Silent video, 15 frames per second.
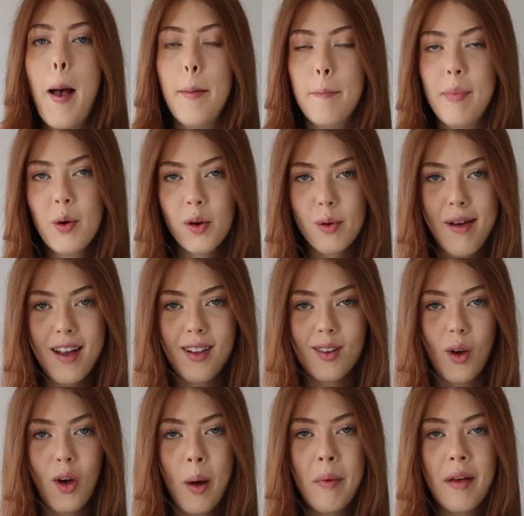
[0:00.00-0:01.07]
a milkmaid
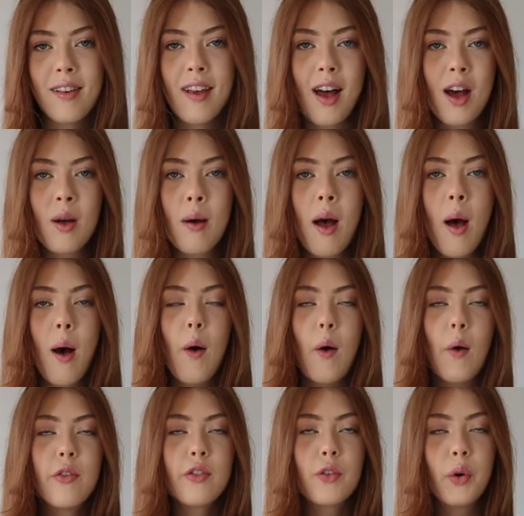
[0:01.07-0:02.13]
top, so
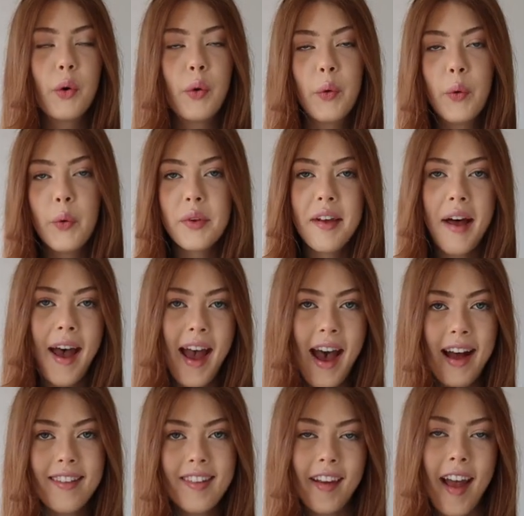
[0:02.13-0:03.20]
of course I
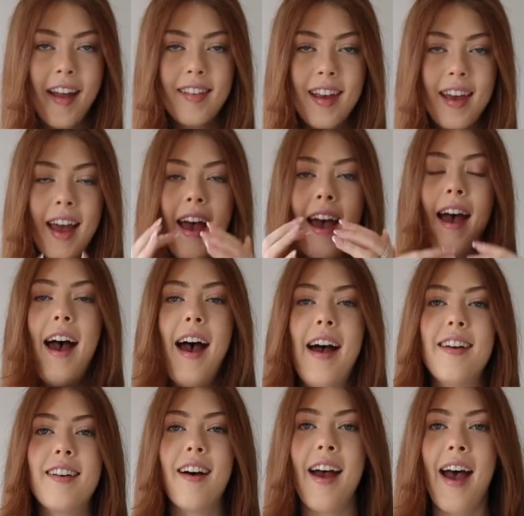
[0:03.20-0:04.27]
had to get it.
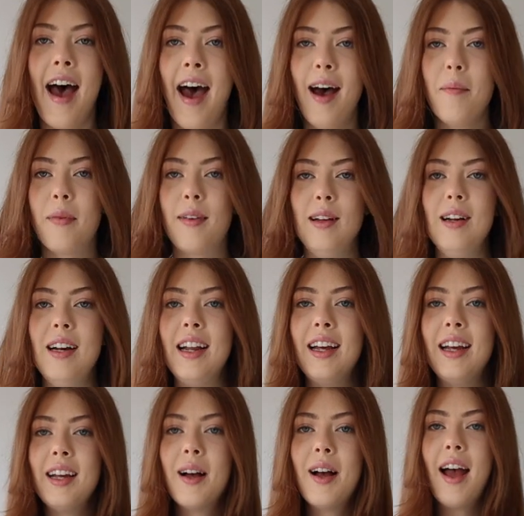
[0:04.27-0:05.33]
And I
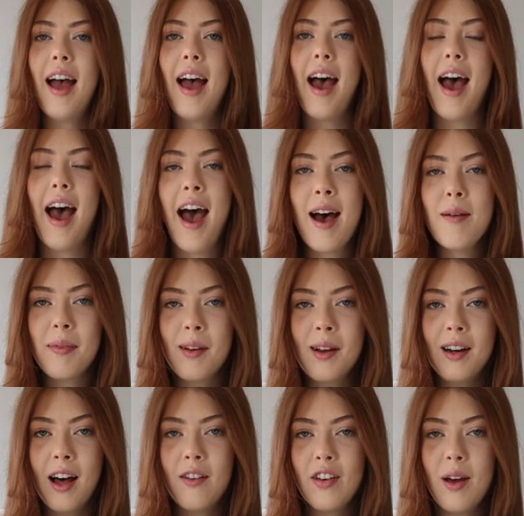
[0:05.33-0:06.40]
absolutely
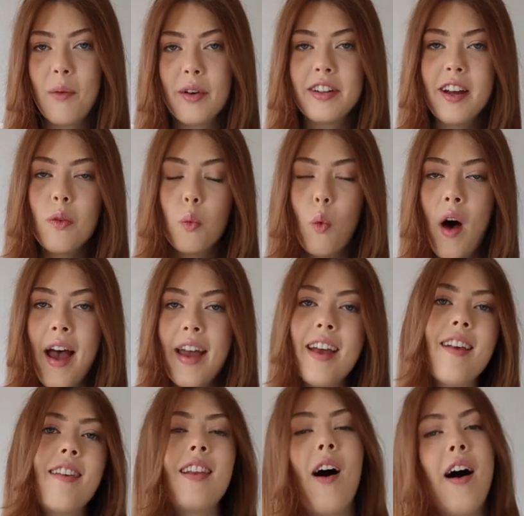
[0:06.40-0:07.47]
absolutely love it, which is why it
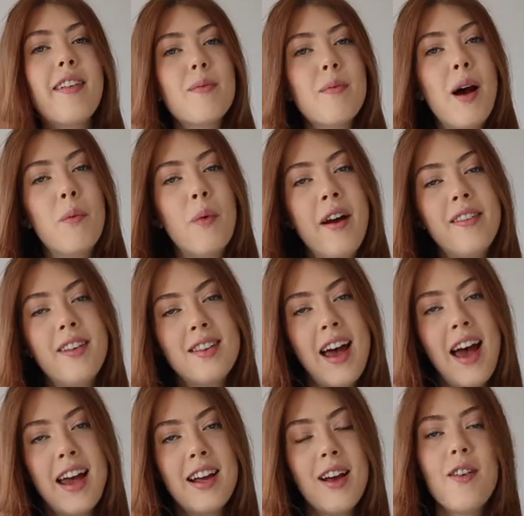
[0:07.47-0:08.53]
is the item I'm wearing
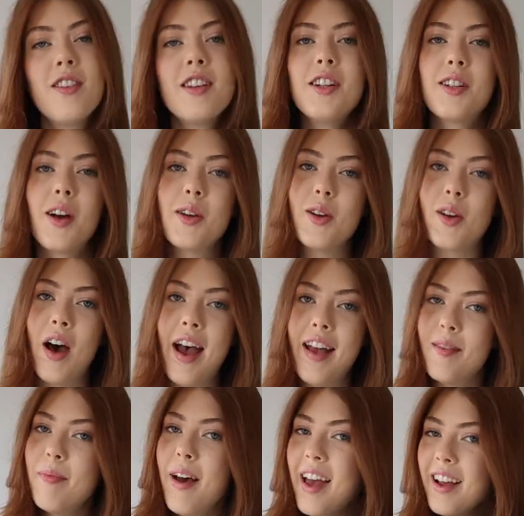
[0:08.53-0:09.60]
today to show you
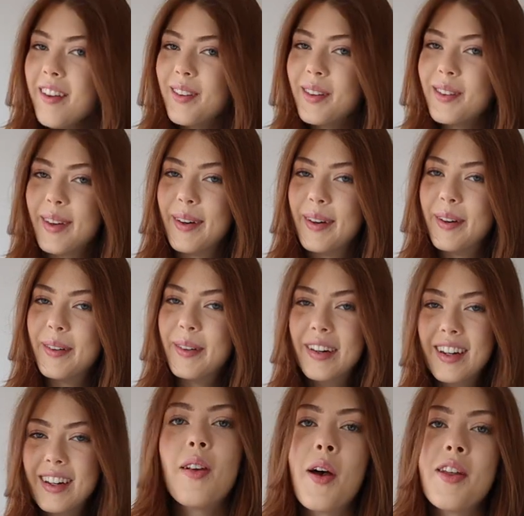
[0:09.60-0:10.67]
guys my ASOS
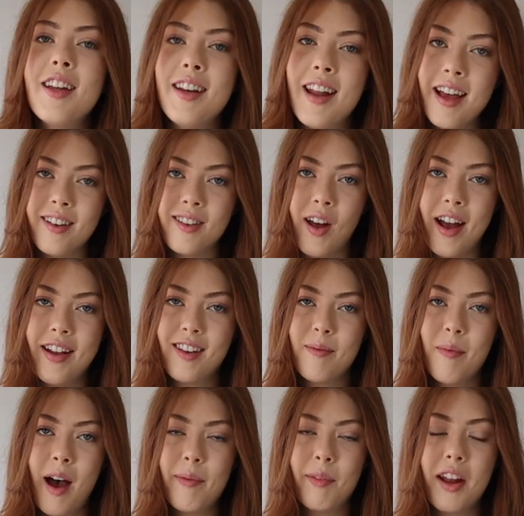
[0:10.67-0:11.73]
haul. So the next
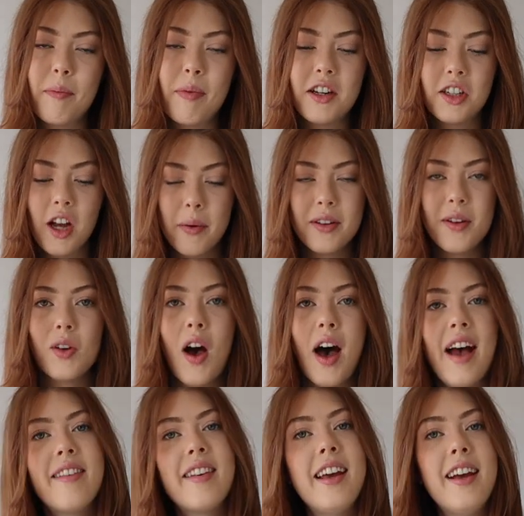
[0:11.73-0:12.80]
item I'm going to be showing you
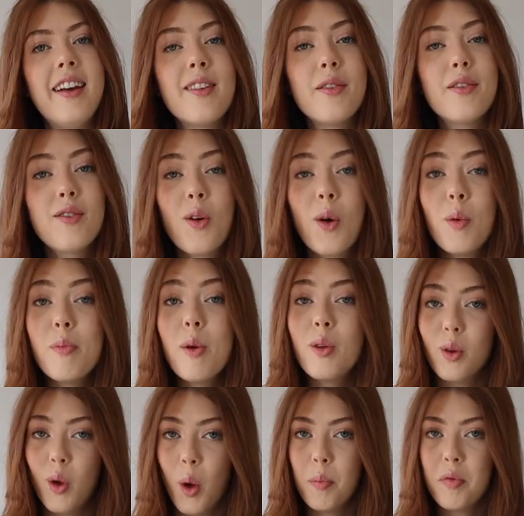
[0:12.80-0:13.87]
guys is from
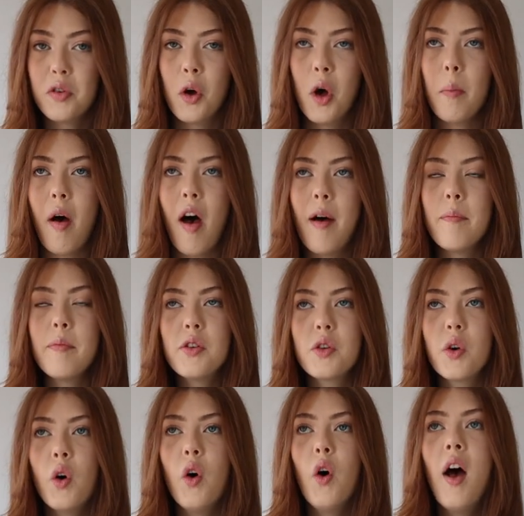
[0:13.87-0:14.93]
Topshop. I'm
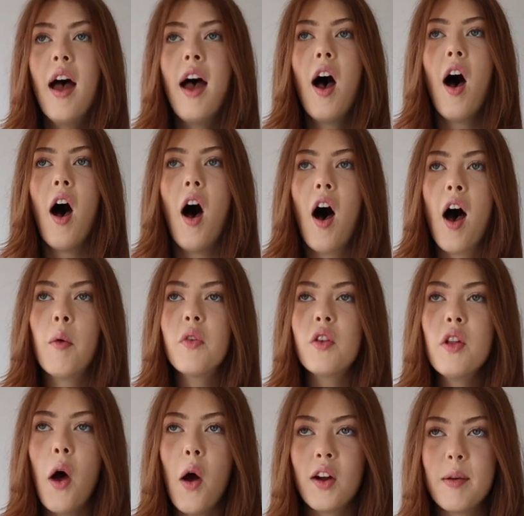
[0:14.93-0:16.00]
sure I
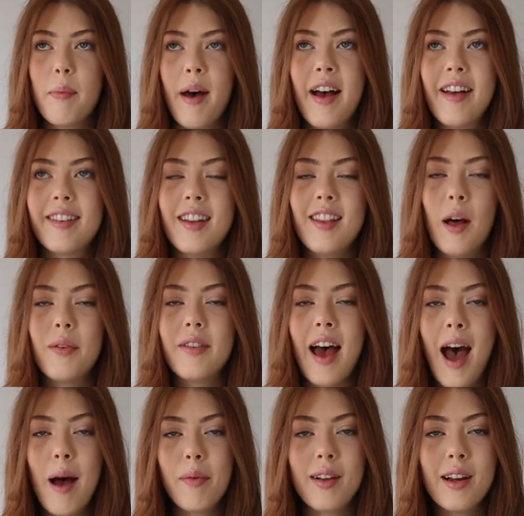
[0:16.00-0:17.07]
wasn't the only person that was
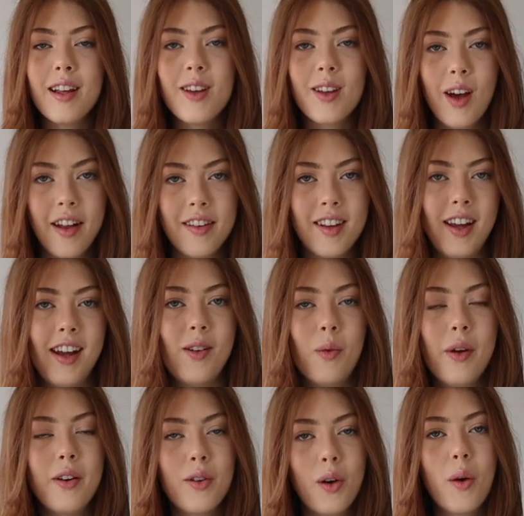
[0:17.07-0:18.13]
absolutely gutted
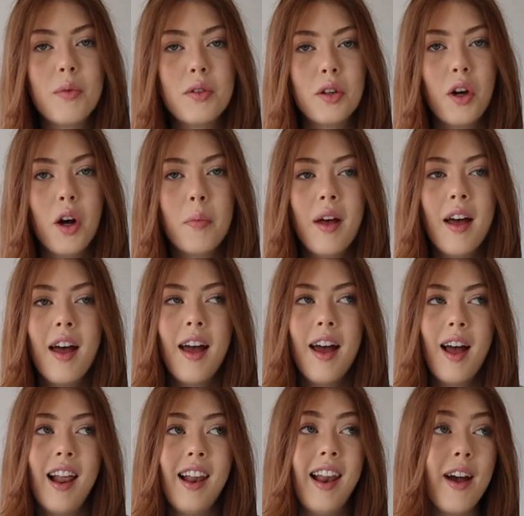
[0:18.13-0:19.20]
when Topshop
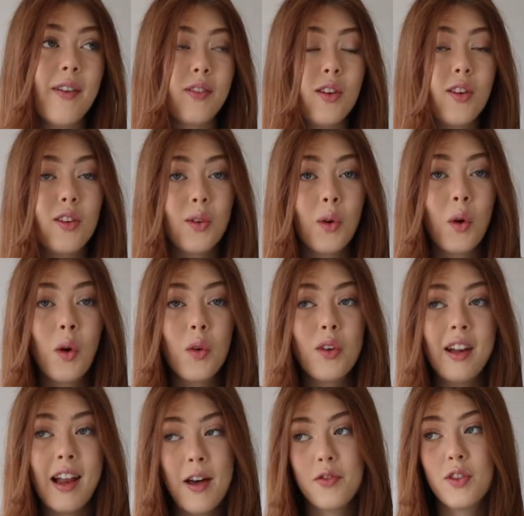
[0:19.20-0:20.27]
left the stores,
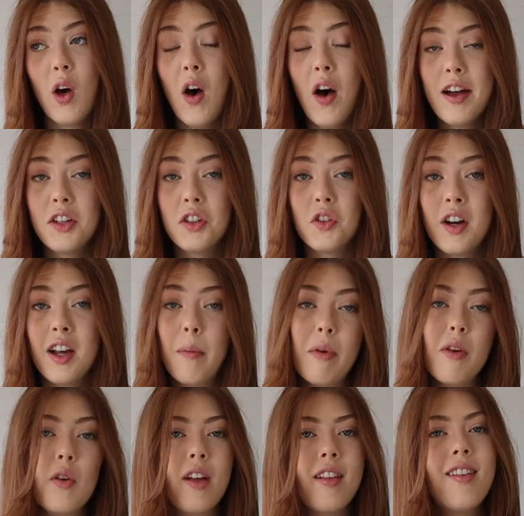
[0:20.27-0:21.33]
left the high street, but
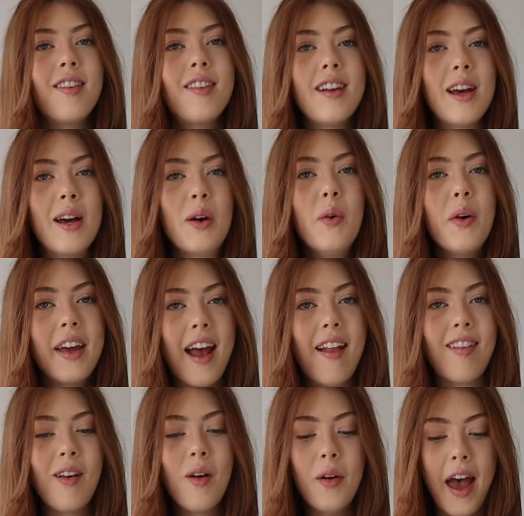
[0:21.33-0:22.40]
you can still
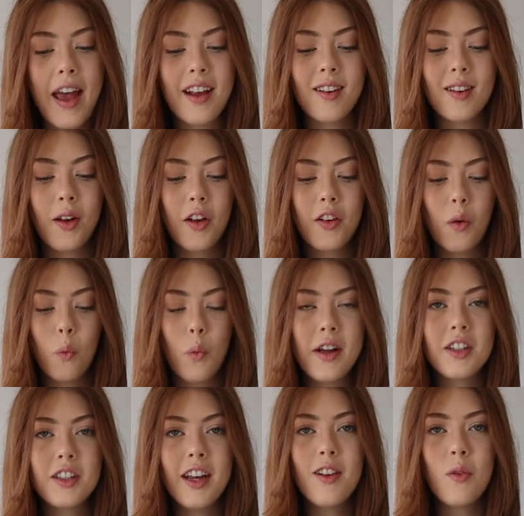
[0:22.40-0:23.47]
get it on ASOS,
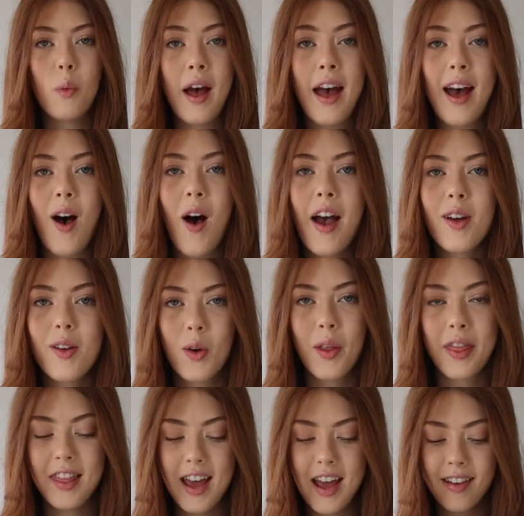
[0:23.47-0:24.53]
which is where I
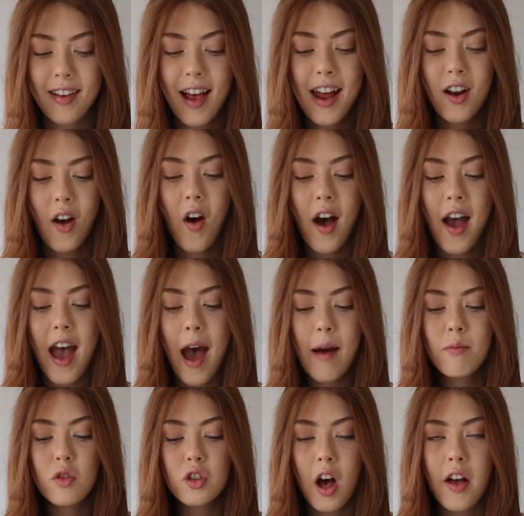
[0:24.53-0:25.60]
got this. And I
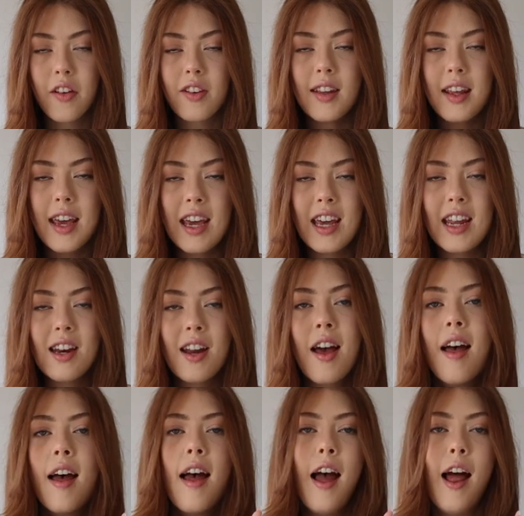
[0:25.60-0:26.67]
am just in
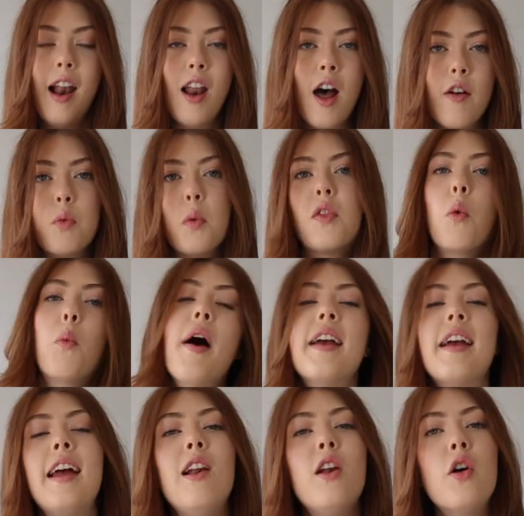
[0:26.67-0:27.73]
love with the way
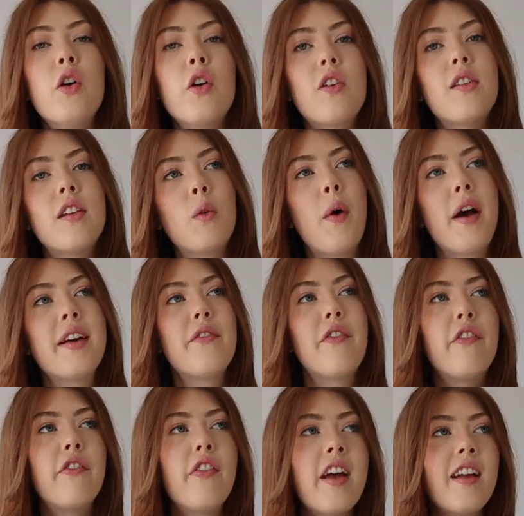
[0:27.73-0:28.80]
it looks, the way it
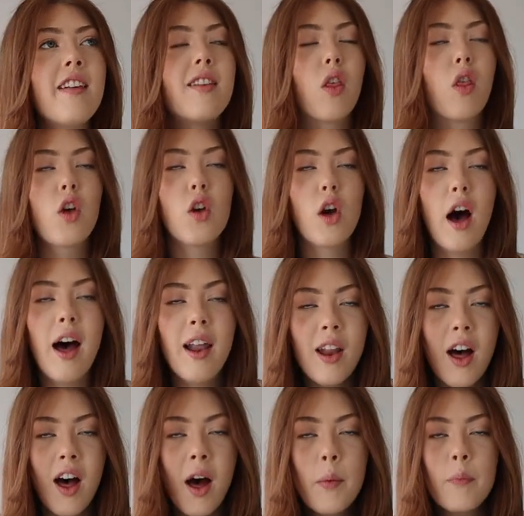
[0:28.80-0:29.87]
fits, the
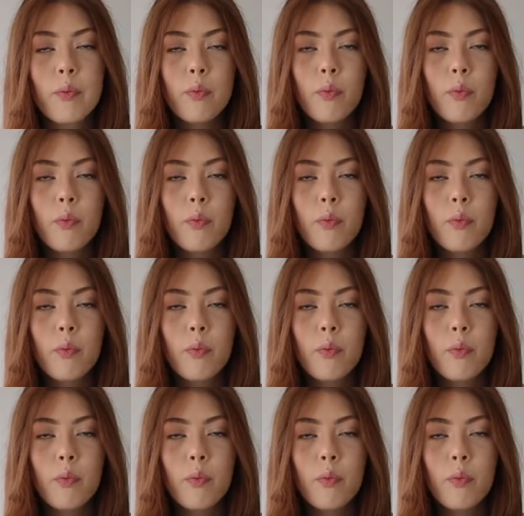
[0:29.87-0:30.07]
colour,